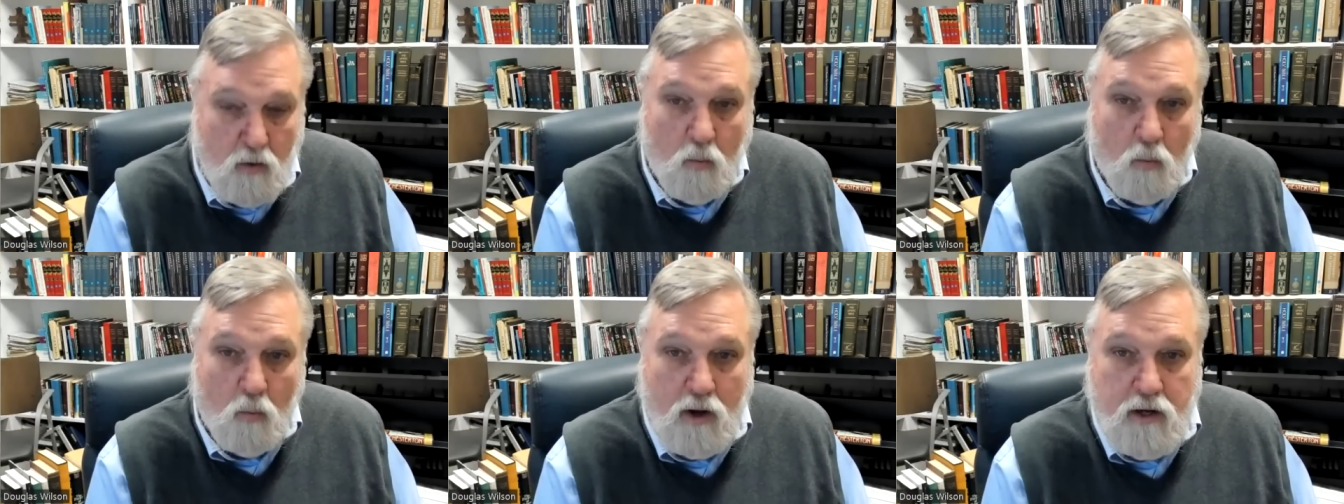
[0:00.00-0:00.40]

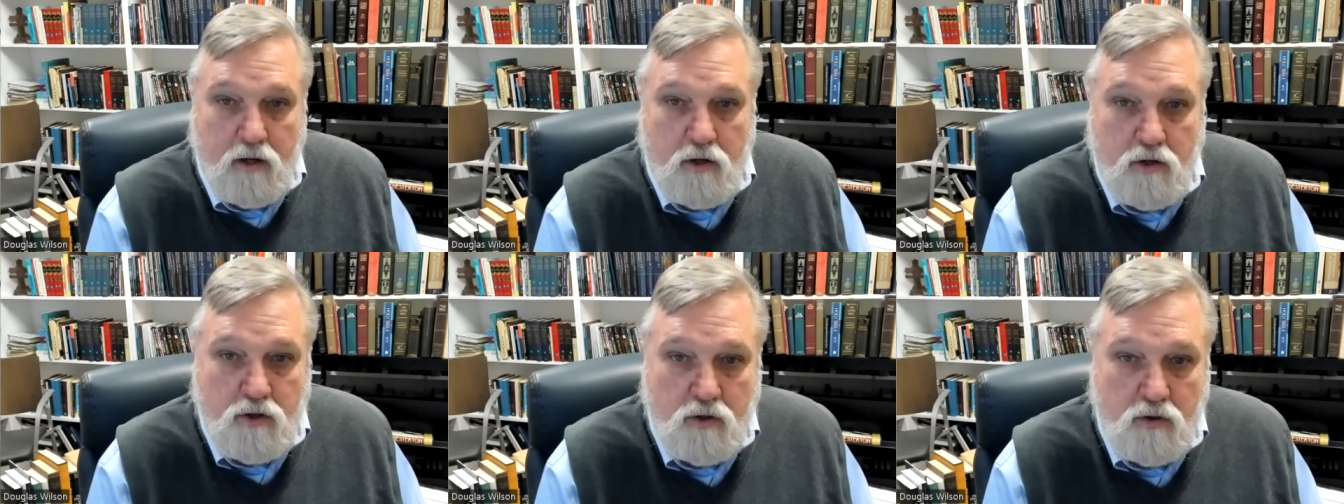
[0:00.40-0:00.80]
What
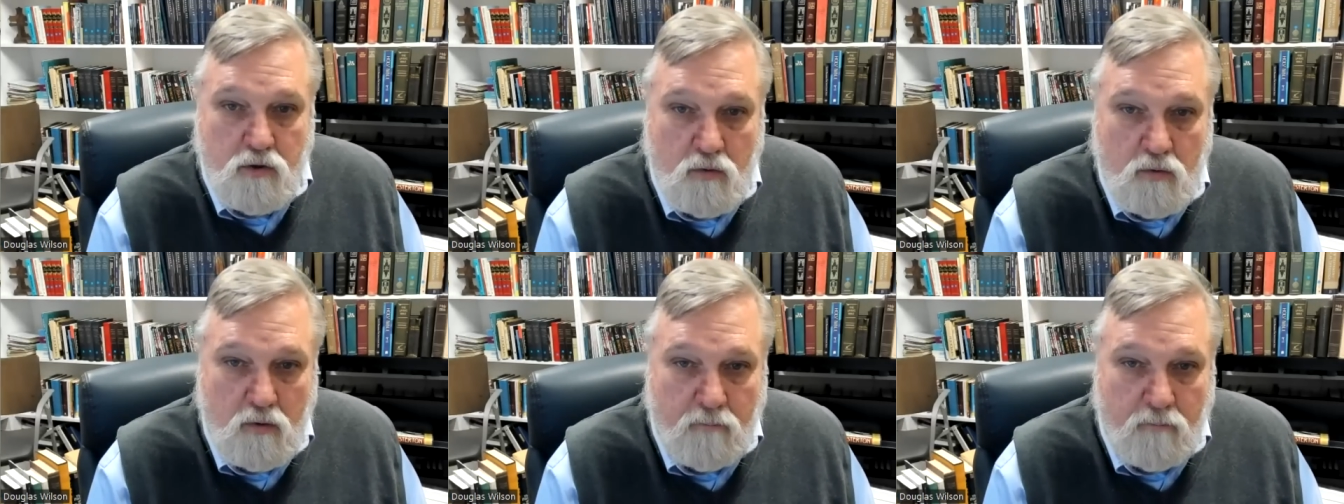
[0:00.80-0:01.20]

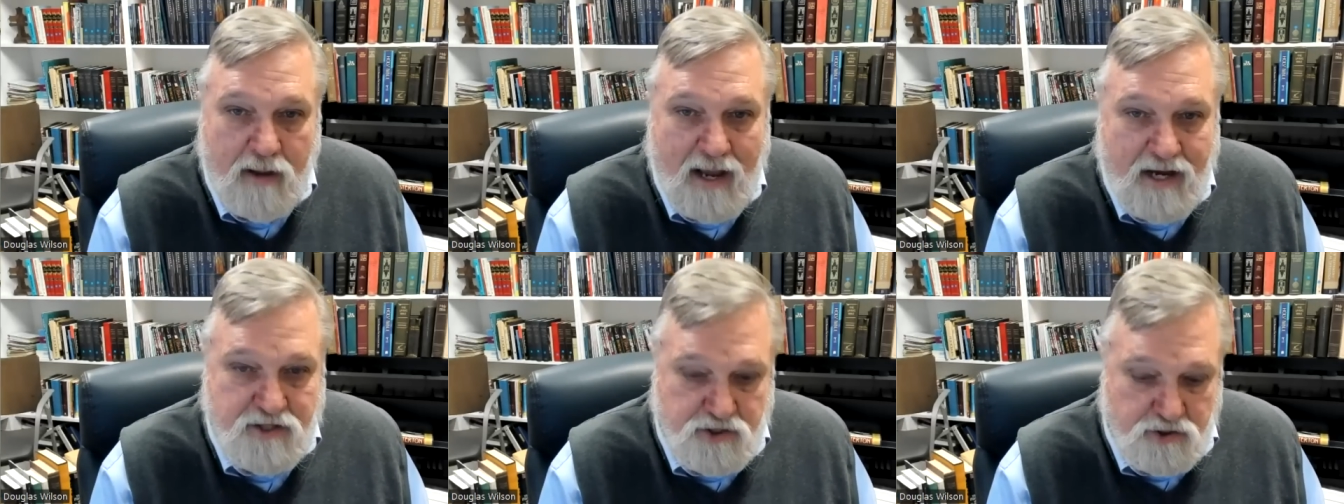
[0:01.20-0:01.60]
do
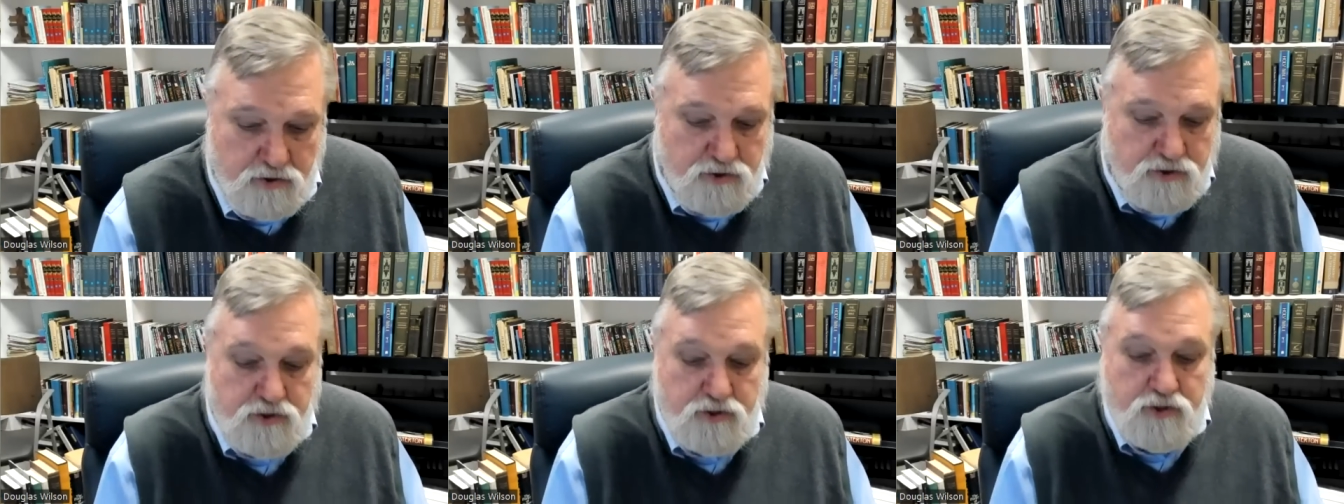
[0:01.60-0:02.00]

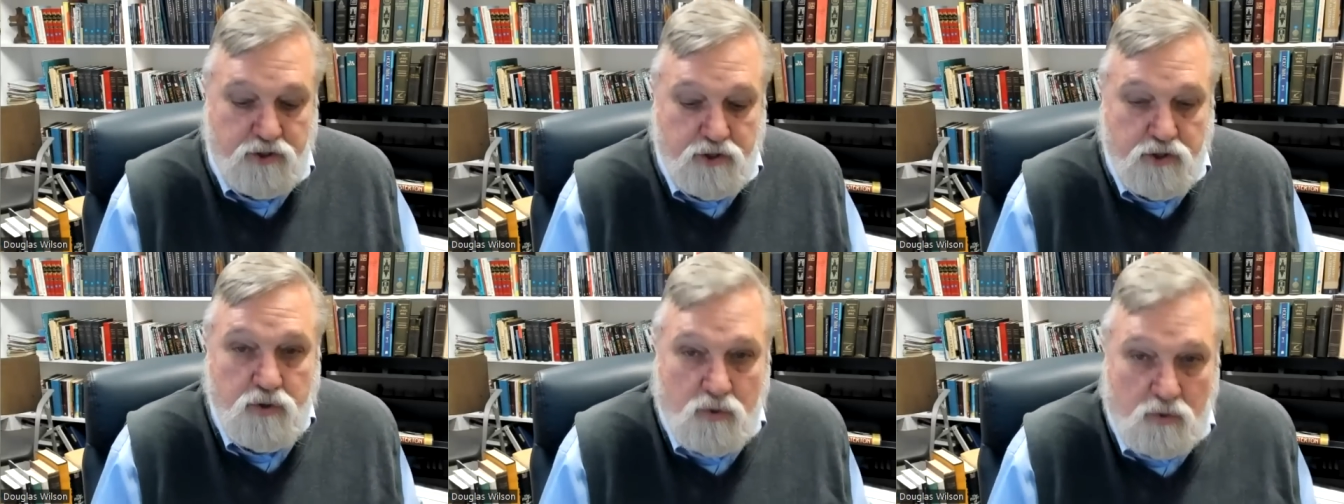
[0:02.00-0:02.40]
pastors
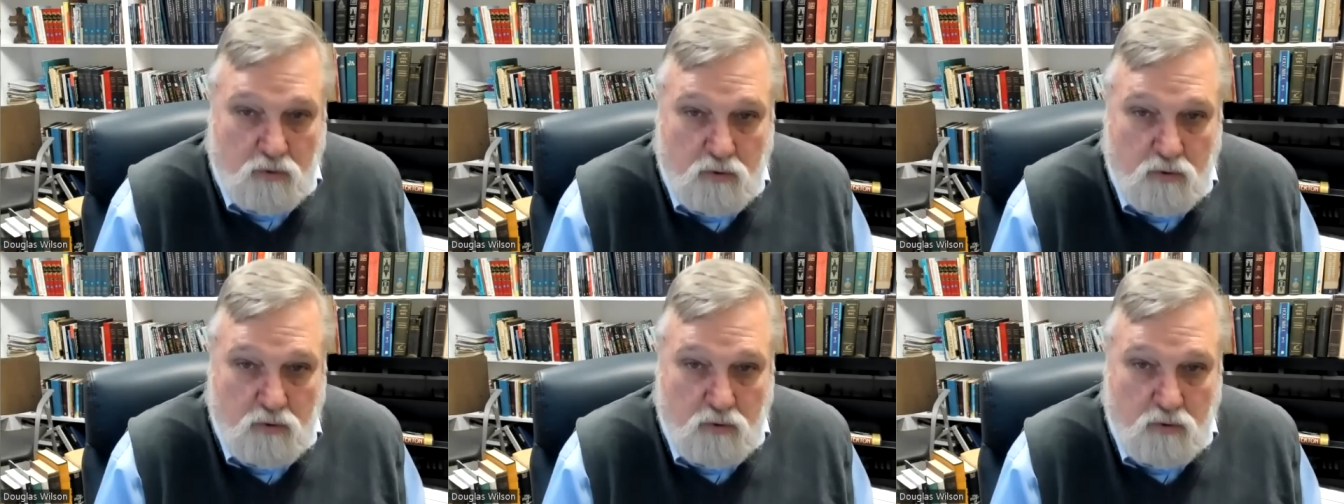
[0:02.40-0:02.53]
do